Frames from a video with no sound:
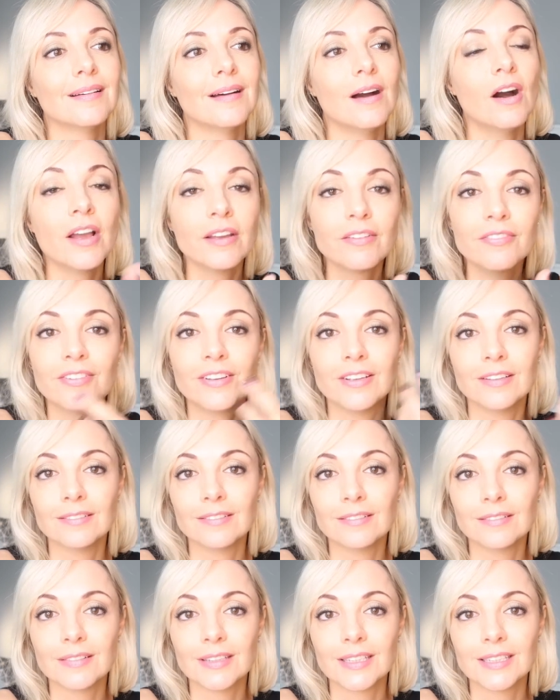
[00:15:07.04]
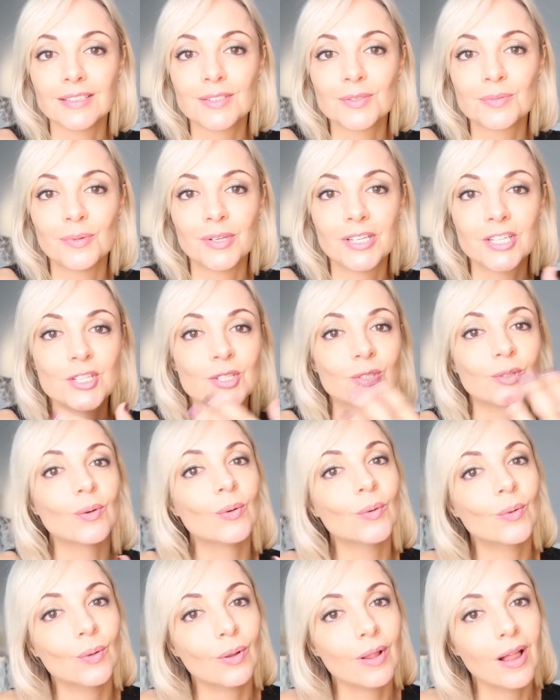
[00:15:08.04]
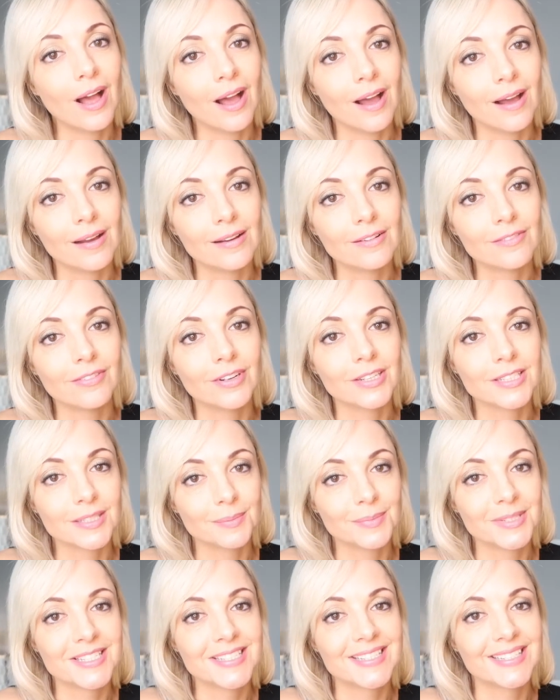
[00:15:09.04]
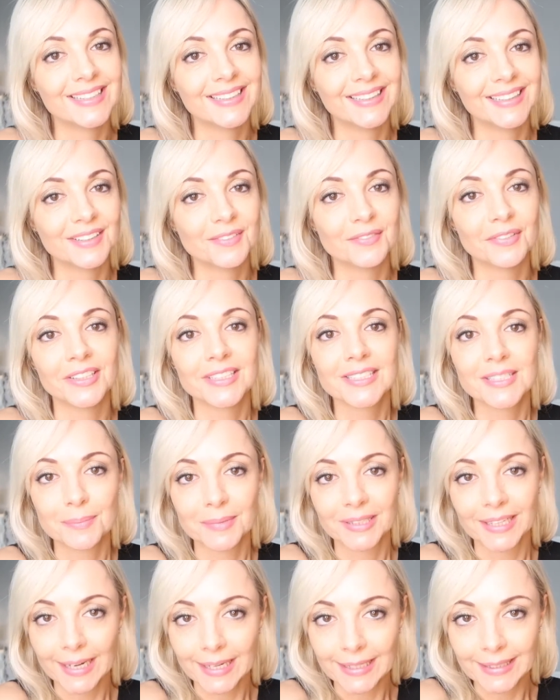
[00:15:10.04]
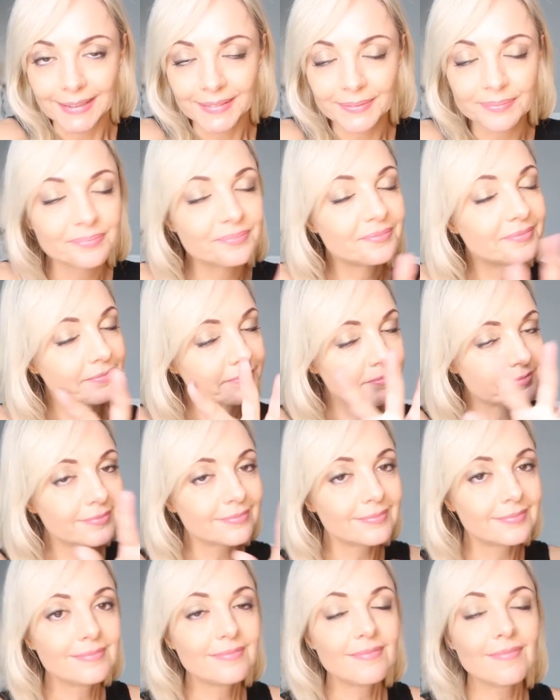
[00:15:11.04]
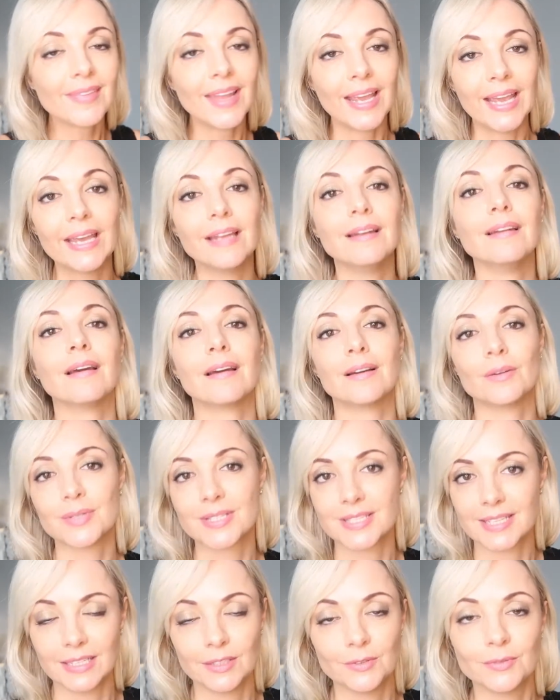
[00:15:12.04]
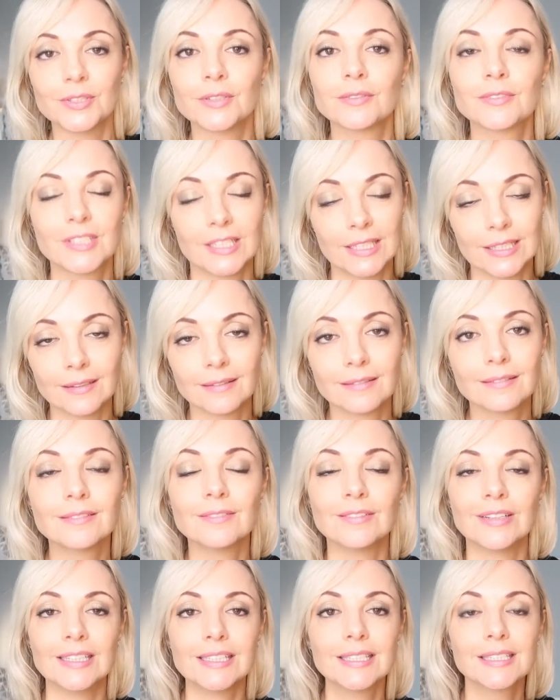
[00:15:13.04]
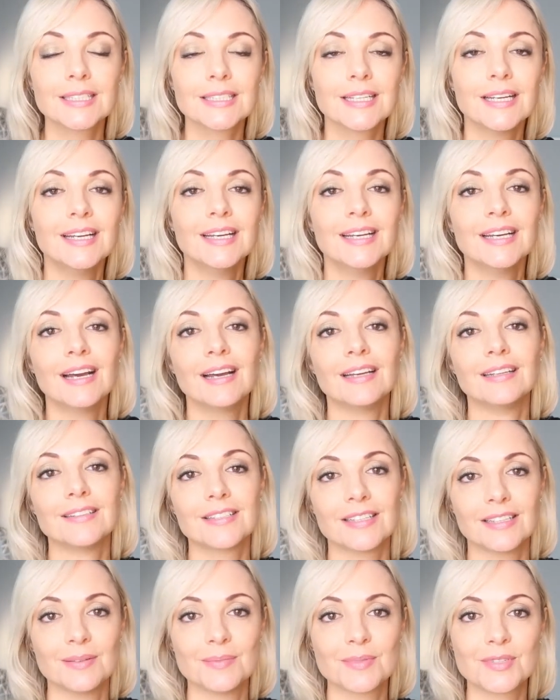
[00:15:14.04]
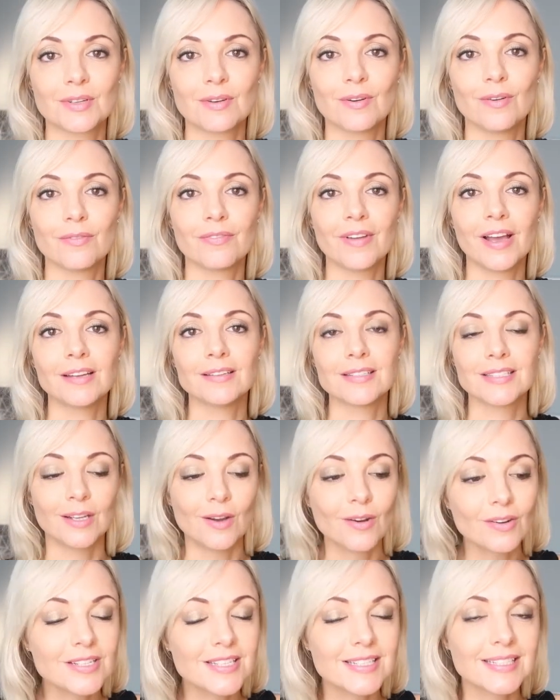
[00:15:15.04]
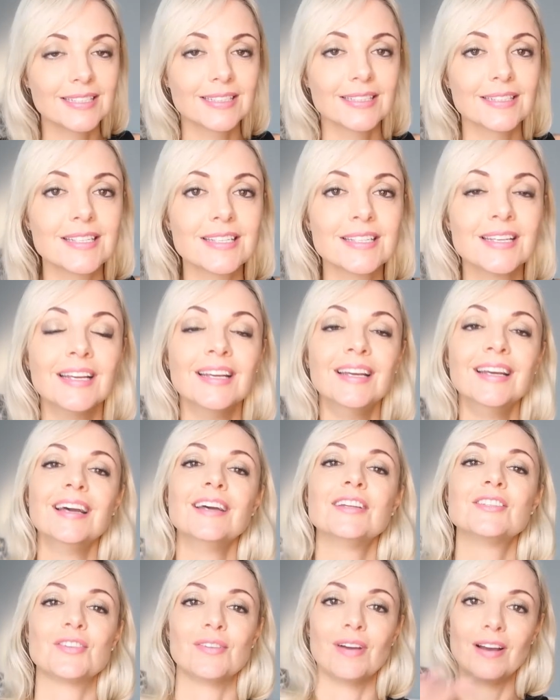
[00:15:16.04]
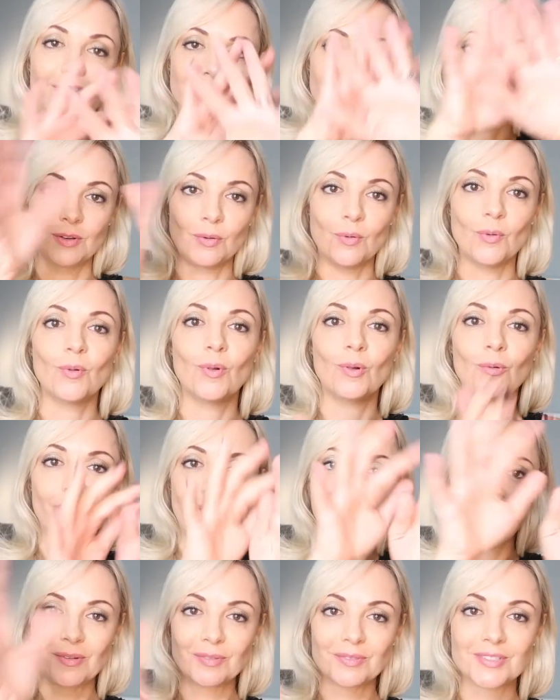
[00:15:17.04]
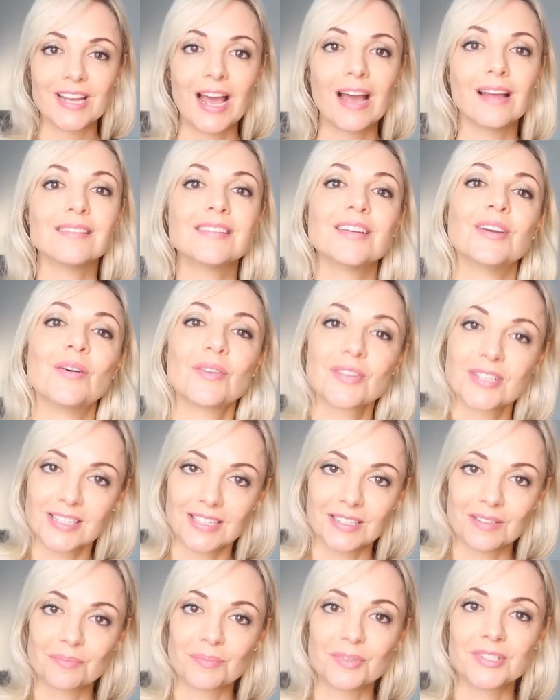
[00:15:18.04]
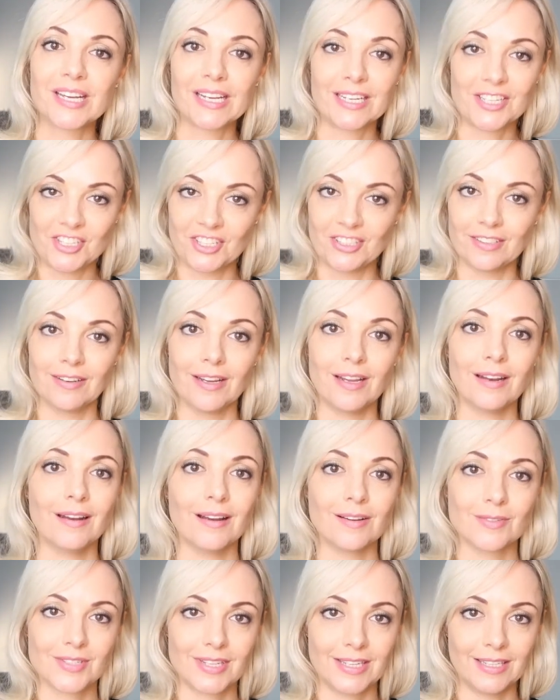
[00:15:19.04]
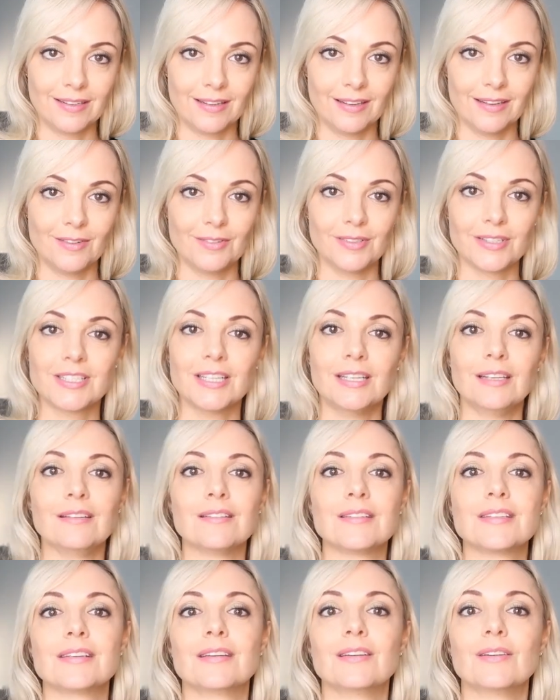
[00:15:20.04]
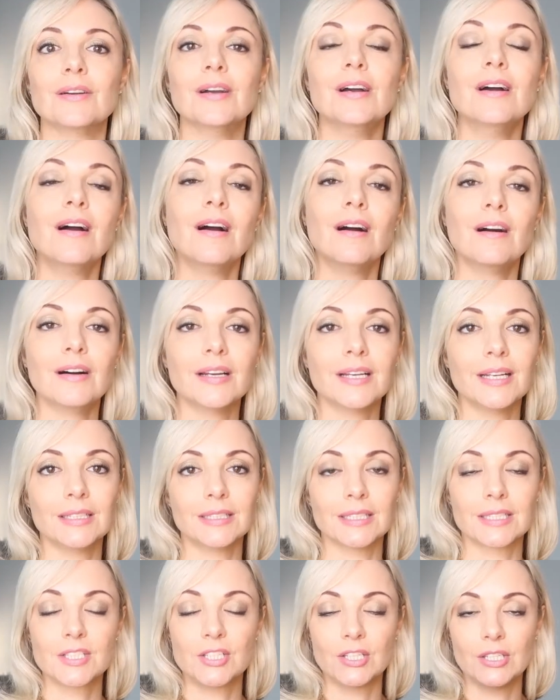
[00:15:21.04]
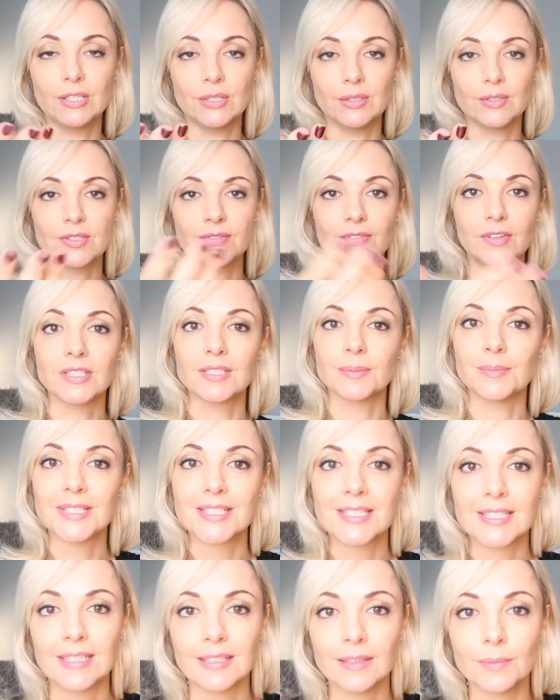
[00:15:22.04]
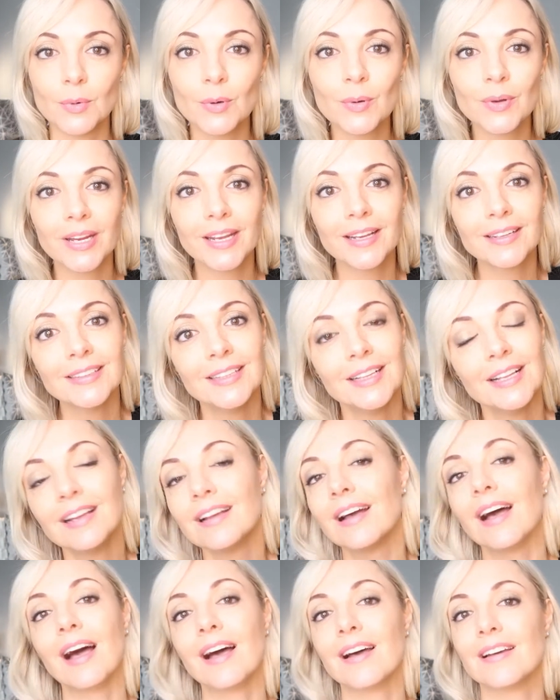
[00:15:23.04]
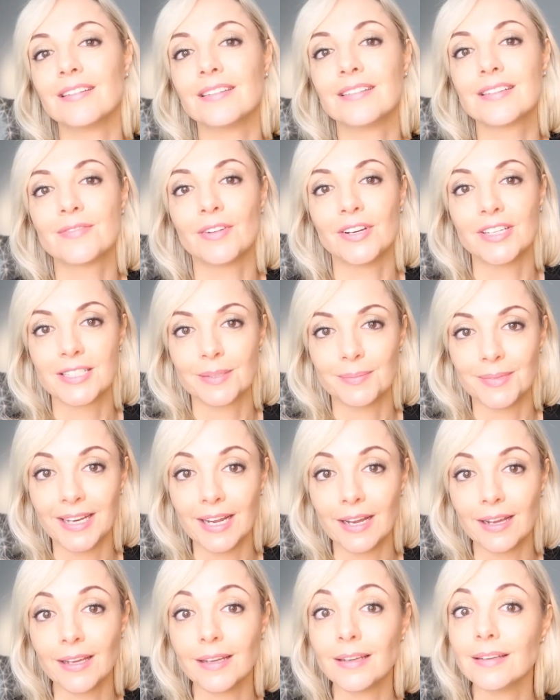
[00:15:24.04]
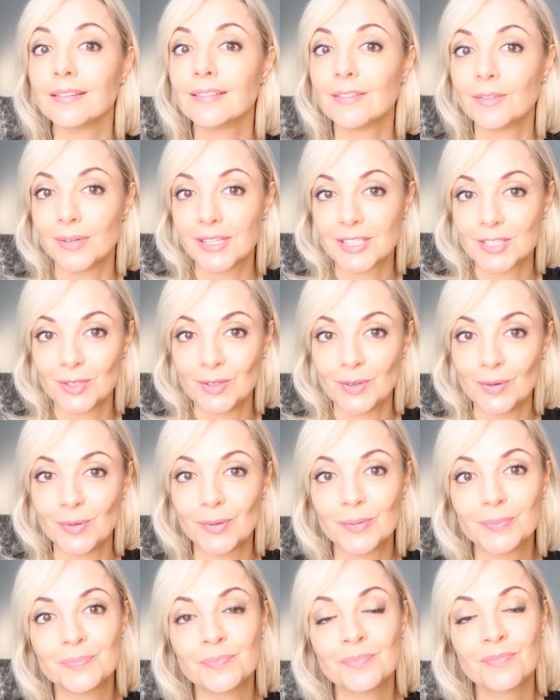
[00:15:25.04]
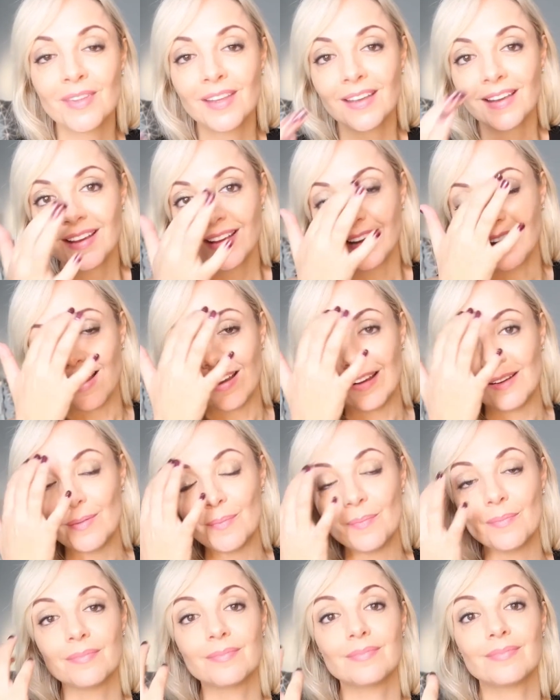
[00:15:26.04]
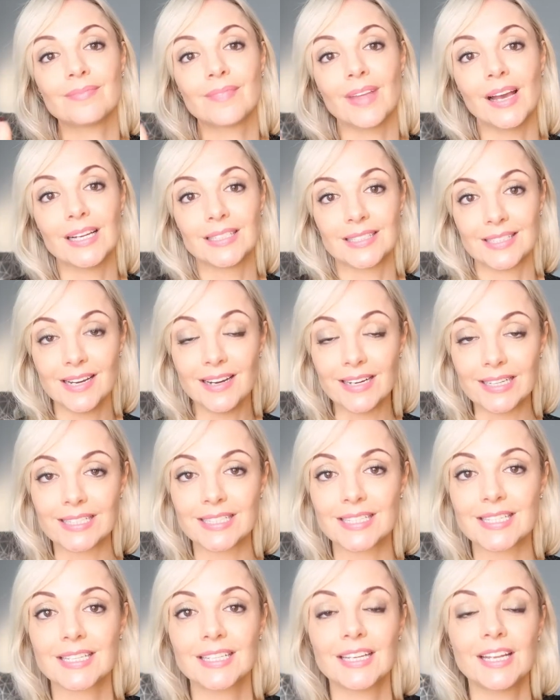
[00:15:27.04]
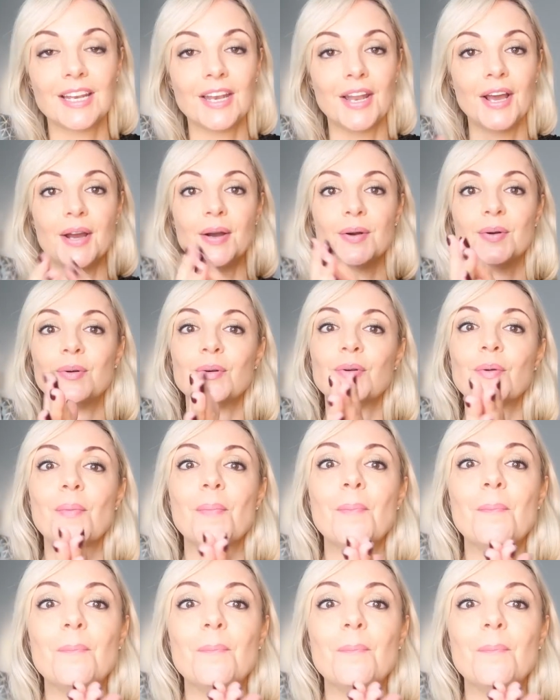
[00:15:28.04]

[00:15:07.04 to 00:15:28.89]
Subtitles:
I feel that we should all have vitamin C and vitamin A in our skin routine, right? In terms of antioxidants, to have that all-round antioxidant protection in our skincare routine. So I like to use vitamin C in the morning and vitamin A, retinol, at night. Now,